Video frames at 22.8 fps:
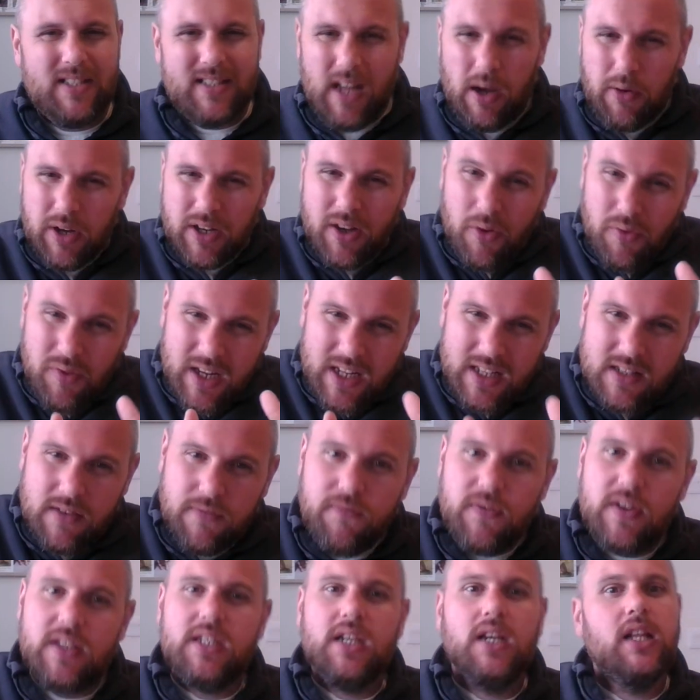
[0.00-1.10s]
Now, I don't need to
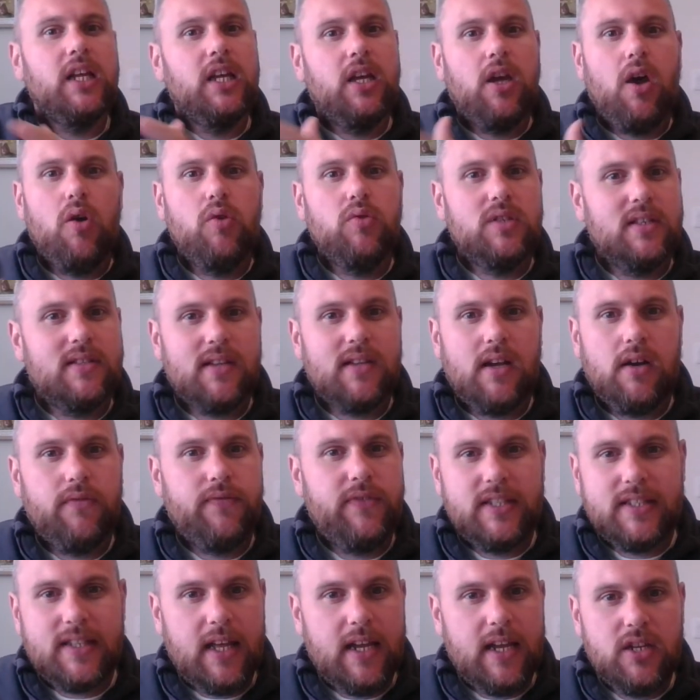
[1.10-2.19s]
physically go to
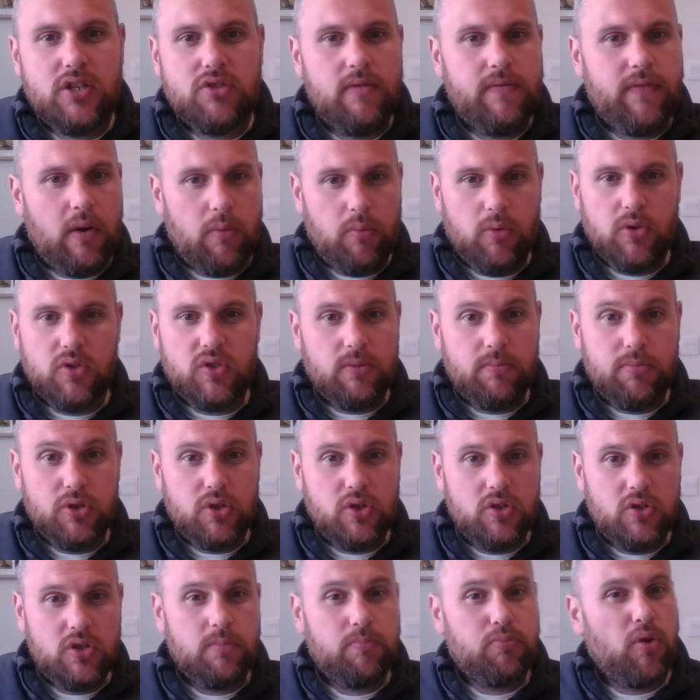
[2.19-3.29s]
Southeast Asia if I want to
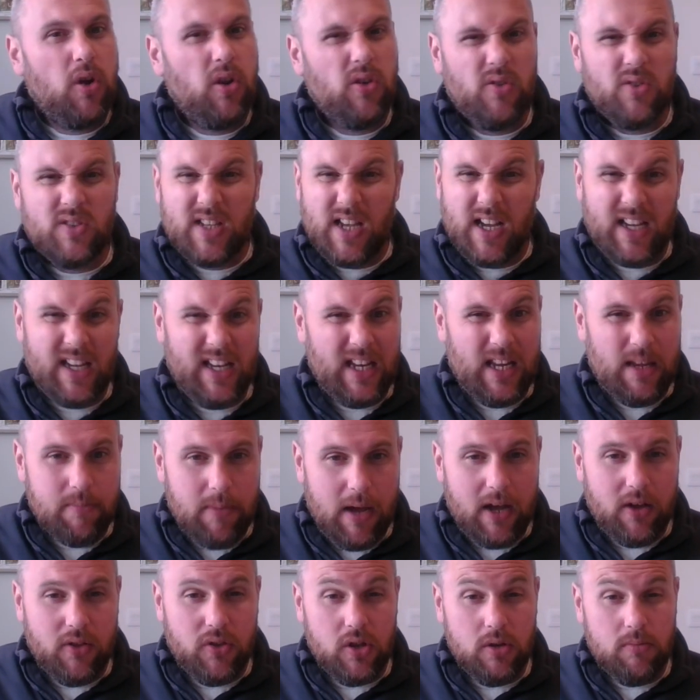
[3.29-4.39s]
produce a product, I can
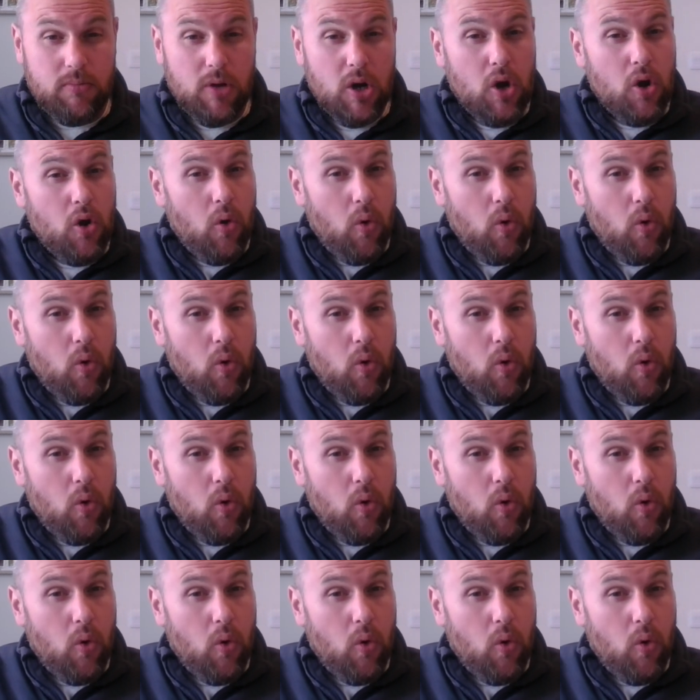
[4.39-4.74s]
email them.